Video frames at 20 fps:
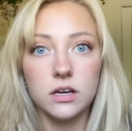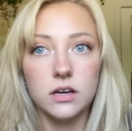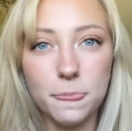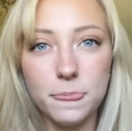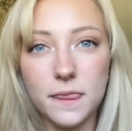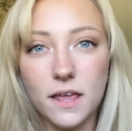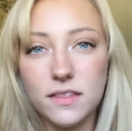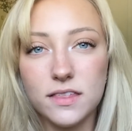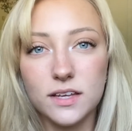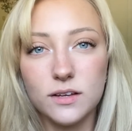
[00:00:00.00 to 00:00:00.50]

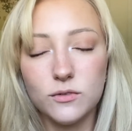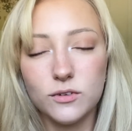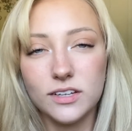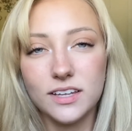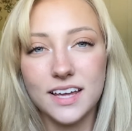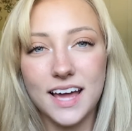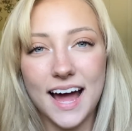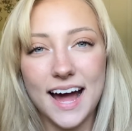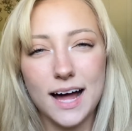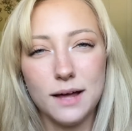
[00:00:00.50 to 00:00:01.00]
Nothing really
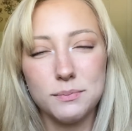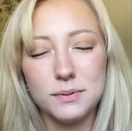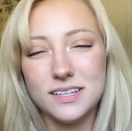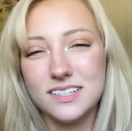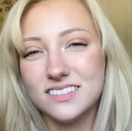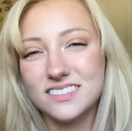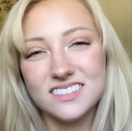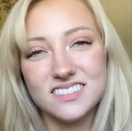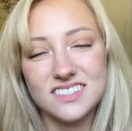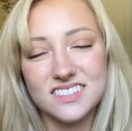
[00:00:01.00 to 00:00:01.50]

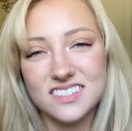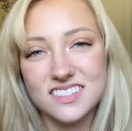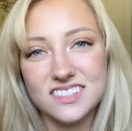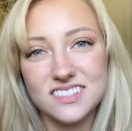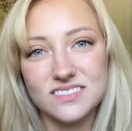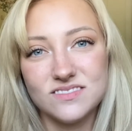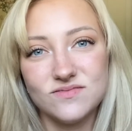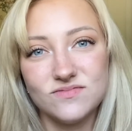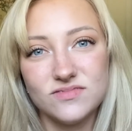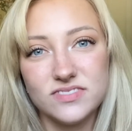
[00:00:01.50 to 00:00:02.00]
happens
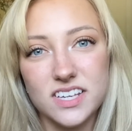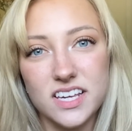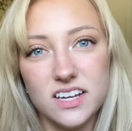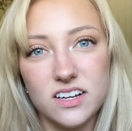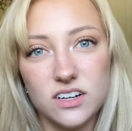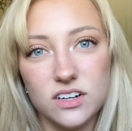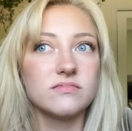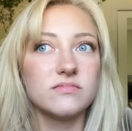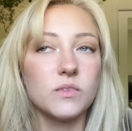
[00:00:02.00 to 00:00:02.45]
here.